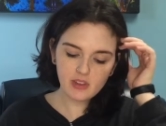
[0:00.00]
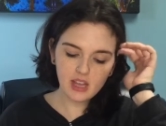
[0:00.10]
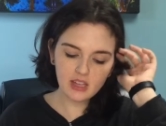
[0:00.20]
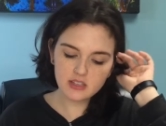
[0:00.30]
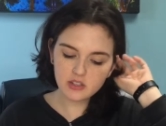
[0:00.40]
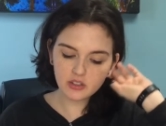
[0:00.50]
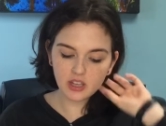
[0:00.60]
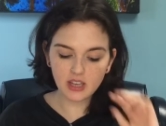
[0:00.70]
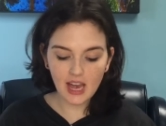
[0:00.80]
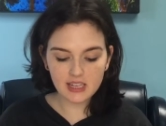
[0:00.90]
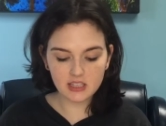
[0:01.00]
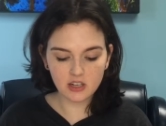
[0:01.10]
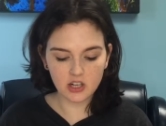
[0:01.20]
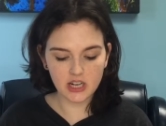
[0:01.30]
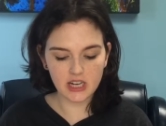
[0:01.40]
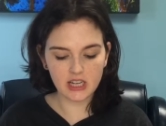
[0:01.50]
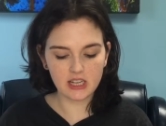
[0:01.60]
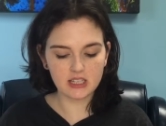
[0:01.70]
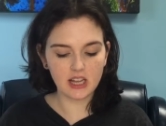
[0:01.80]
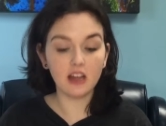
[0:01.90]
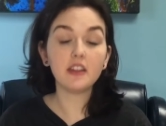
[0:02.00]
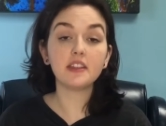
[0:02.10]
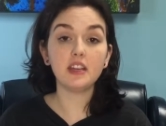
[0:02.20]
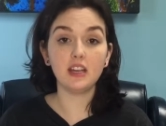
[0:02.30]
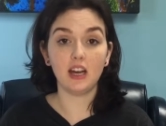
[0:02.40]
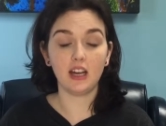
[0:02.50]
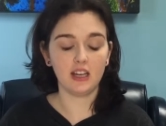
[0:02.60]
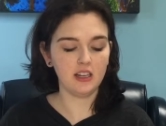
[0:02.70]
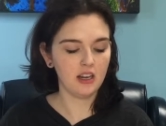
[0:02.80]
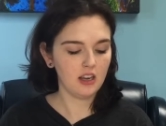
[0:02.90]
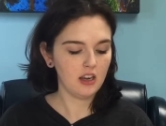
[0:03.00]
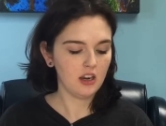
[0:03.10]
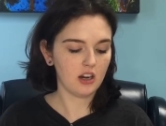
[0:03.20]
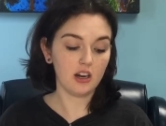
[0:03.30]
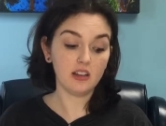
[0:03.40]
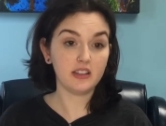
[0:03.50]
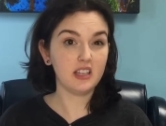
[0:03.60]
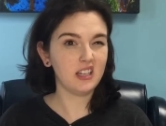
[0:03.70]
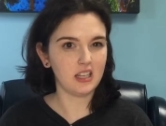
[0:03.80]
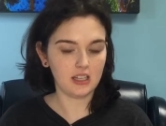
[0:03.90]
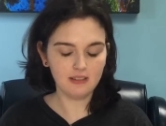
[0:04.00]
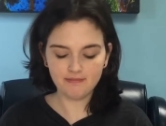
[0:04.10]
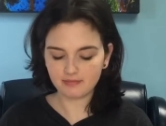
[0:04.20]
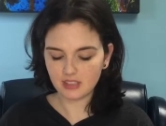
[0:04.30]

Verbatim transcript: And so the last ingredient is L theanine or L theanine.